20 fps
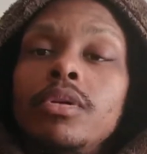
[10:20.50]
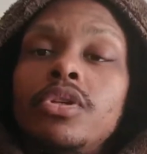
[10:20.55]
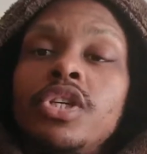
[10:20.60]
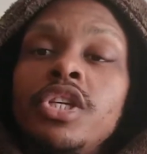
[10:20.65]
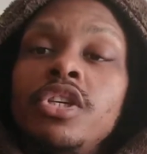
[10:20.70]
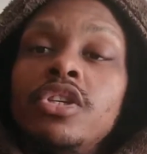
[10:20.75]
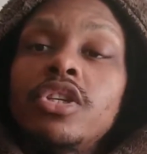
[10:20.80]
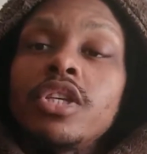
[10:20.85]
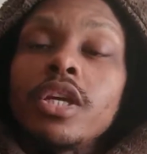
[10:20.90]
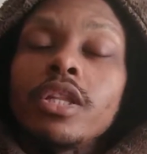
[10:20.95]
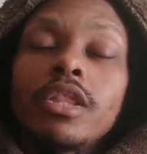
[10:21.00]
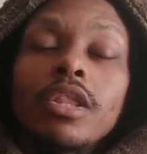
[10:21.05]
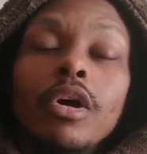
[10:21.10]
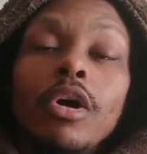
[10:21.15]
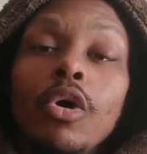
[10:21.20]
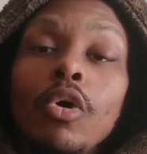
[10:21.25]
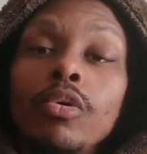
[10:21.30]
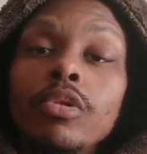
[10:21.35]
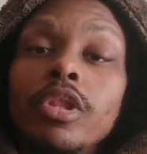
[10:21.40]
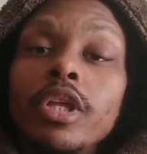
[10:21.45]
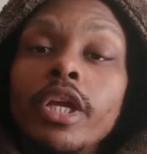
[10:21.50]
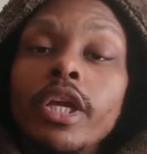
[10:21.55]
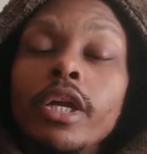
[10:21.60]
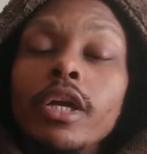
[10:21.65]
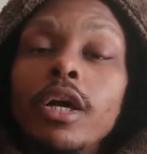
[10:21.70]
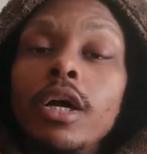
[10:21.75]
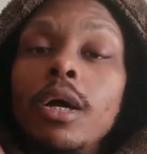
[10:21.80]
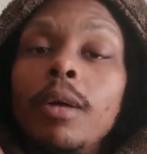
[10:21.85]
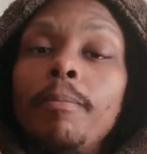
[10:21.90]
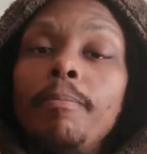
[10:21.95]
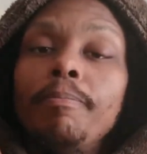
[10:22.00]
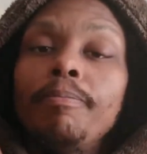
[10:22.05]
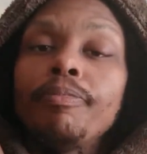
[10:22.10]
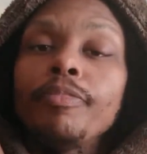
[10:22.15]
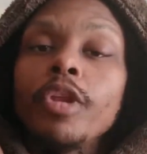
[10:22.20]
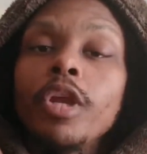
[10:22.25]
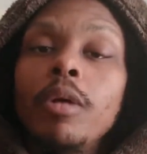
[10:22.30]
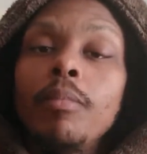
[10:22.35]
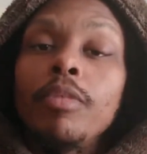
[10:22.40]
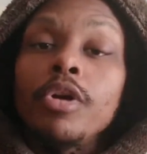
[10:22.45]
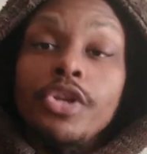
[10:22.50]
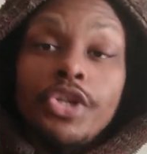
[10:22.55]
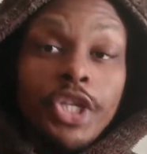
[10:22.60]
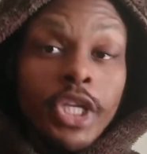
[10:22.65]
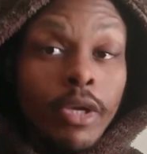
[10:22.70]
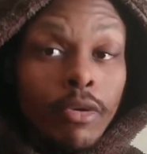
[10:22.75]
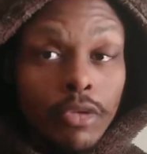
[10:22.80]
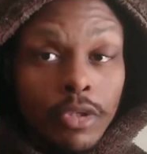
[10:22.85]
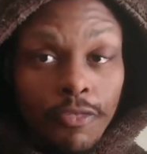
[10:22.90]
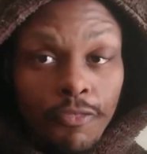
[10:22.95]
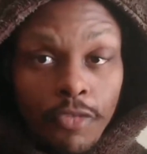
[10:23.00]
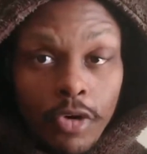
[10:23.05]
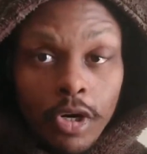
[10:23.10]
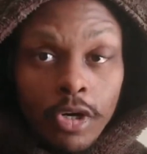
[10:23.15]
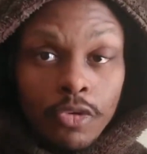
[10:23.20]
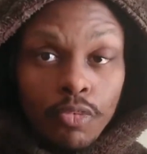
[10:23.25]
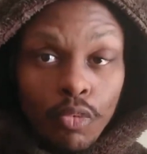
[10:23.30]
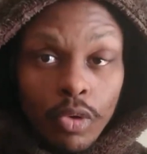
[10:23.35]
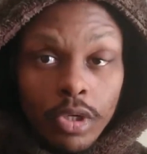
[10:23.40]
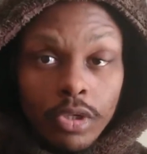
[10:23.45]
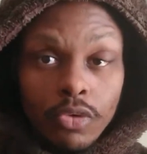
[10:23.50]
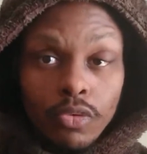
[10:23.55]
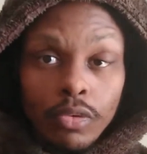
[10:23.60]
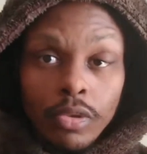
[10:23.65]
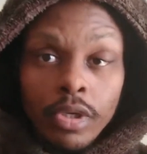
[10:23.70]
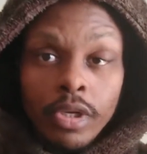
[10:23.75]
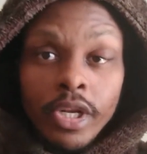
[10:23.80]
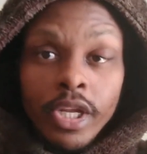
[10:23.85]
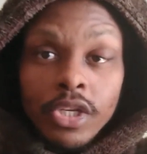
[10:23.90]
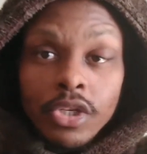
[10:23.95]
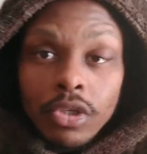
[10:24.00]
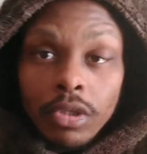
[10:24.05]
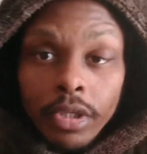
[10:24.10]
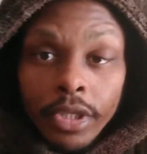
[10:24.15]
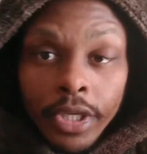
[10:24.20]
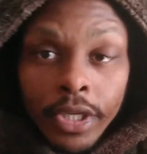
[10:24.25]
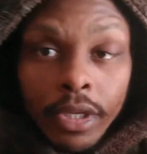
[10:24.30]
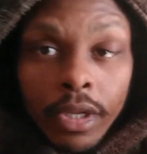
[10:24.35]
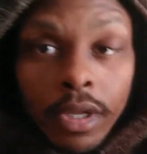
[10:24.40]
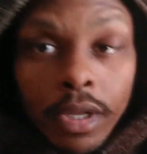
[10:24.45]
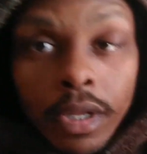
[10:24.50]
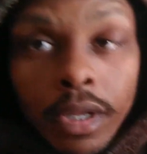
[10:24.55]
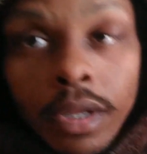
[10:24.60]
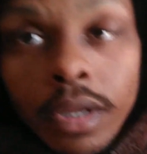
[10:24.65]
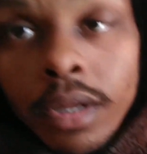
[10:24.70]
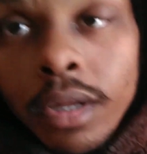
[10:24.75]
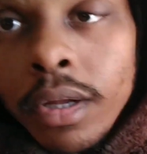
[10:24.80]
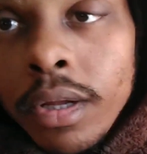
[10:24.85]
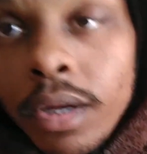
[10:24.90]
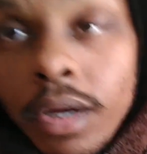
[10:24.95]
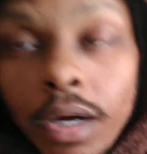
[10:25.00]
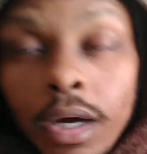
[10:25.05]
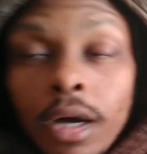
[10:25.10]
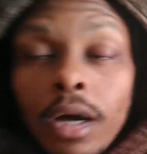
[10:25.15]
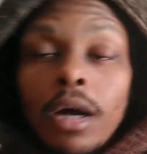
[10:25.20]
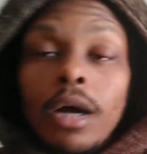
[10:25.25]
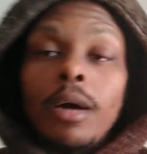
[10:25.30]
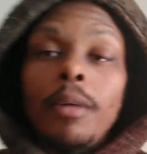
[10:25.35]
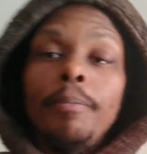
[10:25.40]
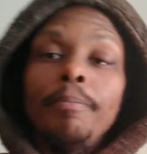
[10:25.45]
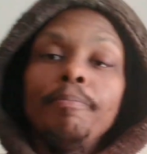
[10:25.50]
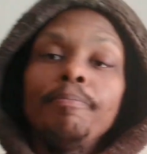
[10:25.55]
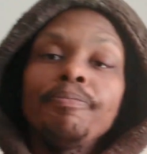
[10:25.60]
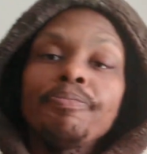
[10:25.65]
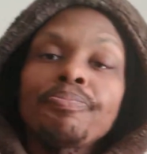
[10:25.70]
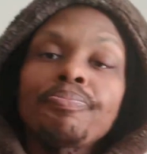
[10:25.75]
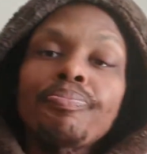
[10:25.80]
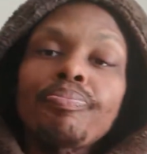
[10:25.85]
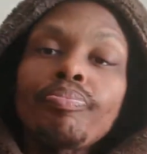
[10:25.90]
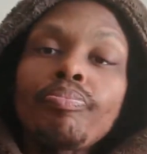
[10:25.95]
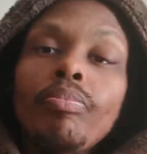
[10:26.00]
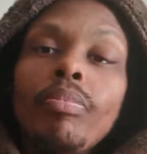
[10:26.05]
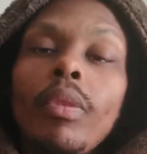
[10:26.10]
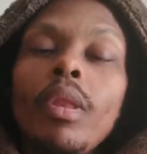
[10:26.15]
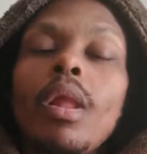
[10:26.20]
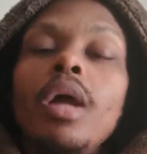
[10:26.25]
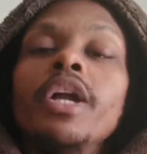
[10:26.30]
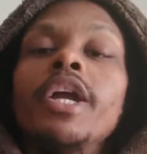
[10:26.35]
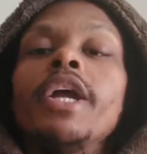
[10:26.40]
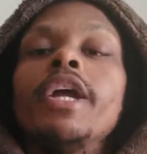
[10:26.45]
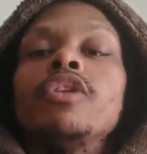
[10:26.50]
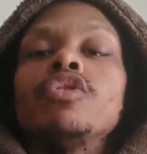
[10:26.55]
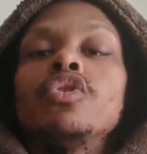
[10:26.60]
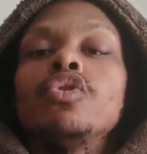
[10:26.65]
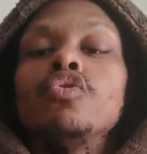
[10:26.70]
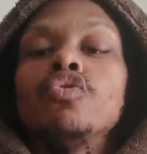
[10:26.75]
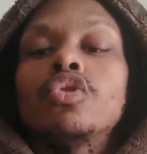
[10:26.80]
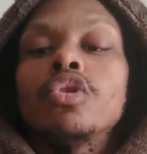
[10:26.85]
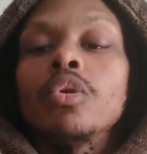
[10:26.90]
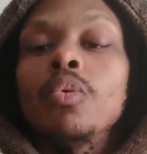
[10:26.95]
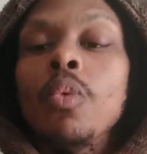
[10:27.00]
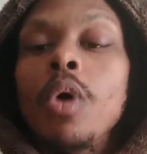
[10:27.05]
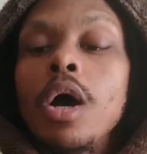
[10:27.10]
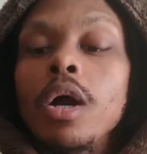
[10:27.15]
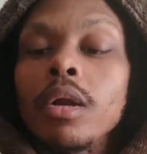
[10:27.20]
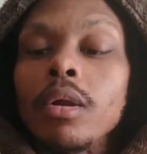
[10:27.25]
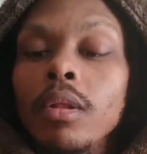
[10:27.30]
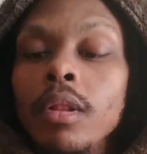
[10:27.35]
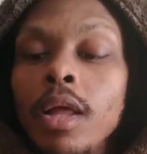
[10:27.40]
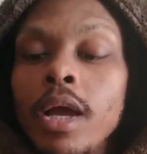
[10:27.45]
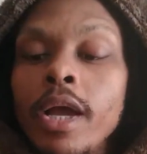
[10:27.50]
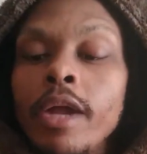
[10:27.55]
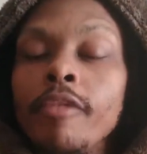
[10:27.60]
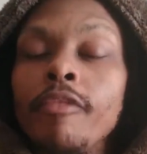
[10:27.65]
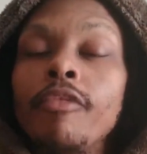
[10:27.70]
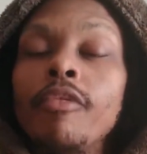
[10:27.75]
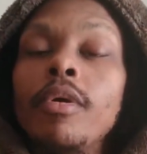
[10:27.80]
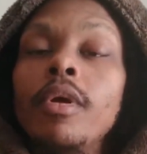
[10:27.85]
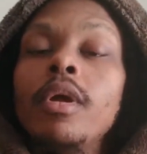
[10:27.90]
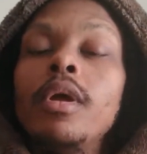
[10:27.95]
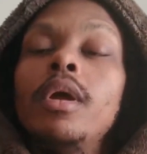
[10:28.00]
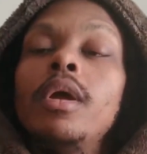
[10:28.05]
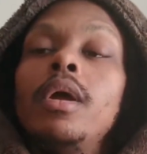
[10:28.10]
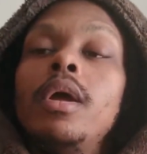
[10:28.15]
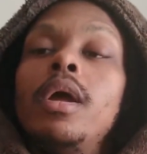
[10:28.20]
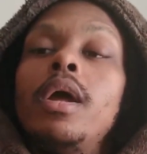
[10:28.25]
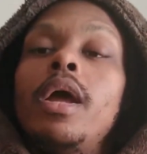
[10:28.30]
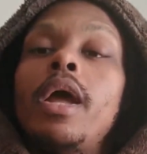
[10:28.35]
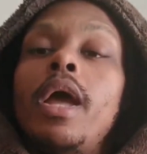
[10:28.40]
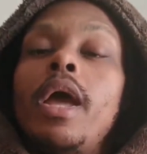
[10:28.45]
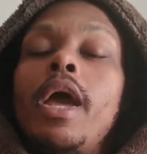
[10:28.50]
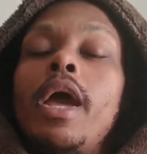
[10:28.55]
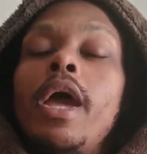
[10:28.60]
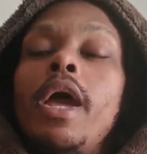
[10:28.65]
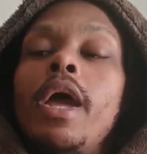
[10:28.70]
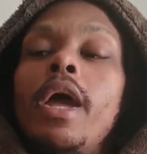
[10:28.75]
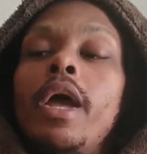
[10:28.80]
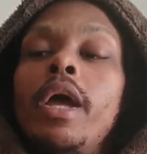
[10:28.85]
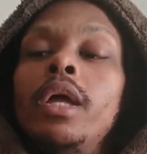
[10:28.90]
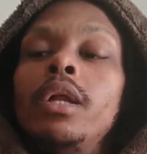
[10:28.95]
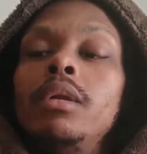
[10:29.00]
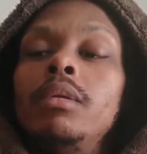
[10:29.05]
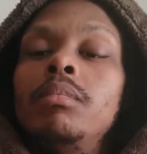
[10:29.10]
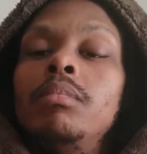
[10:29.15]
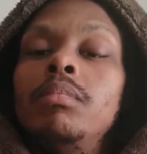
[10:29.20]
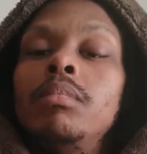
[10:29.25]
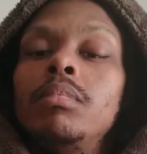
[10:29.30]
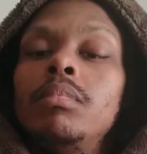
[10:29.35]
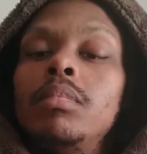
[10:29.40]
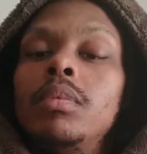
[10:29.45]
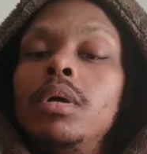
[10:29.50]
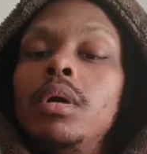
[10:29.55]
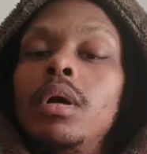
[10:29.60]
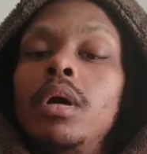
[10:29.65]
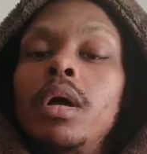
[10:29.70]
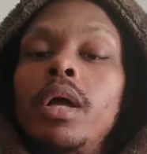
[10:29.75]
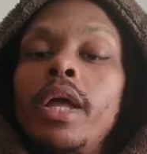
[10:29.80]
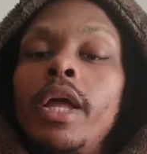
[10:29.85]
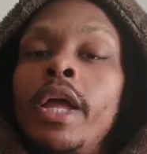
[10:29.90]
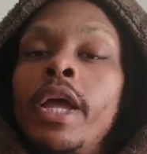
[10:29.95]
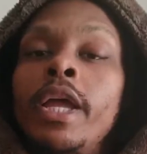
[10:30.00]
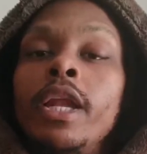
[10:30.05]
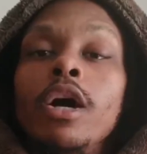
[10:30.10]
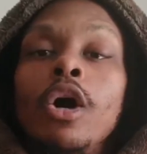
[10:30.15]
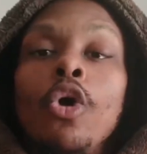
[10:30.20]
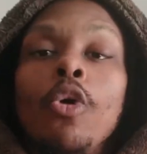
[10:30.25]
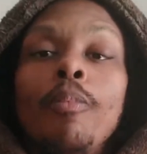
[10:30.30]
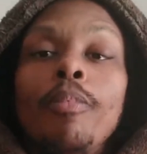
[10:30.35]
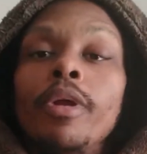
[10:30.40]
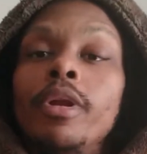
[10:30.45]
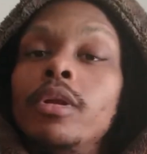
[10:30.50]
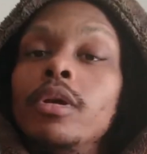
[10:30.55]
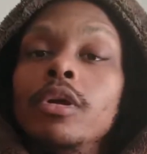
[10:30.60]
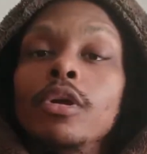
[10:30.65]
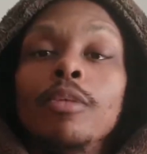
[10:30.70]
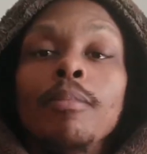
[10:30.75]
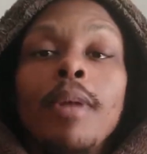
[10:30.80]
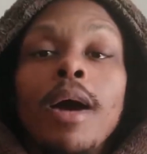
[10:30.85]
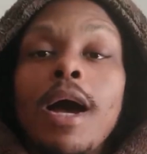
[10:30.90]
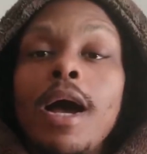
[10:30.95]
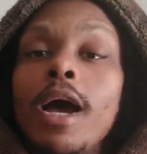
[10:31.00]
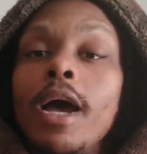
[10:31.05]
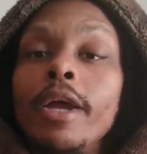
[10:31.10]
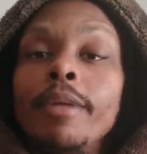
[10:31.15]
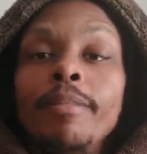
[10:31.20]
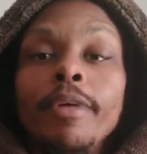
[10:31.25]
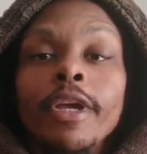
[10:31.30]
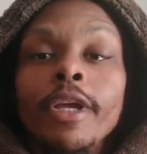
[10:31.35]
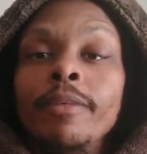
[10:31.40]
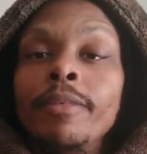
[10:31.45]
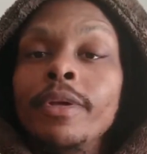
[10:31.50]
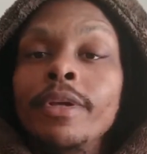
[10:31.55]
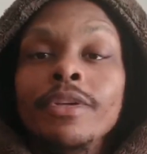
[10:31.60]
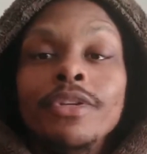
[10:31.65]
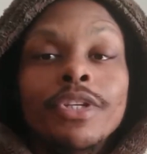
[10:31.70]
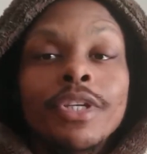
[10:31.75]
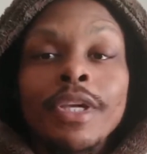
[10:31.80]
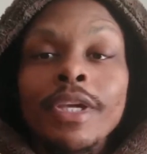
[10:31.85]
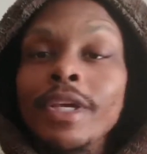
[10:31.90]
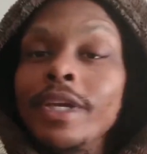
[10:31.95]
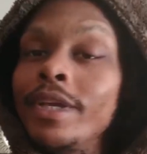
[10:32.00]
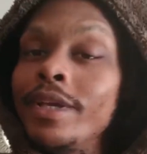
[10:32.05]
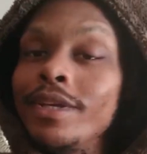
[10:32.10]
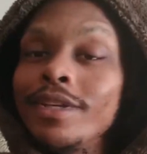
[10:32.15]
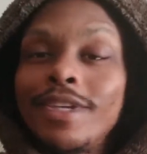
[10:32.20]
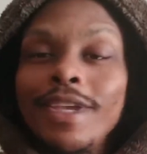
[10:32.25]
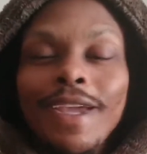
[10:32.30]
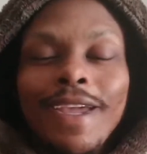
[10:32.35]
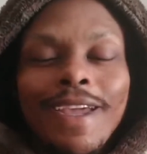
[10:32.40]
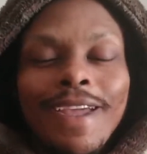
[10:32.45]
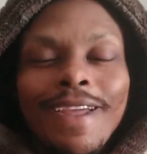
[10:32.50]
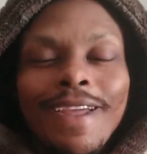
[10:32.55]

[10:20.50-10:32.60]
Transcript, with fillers: She set the whole thing up. But she was the first one to initially um get introduced to the water of life and it opened her mind, baby. She,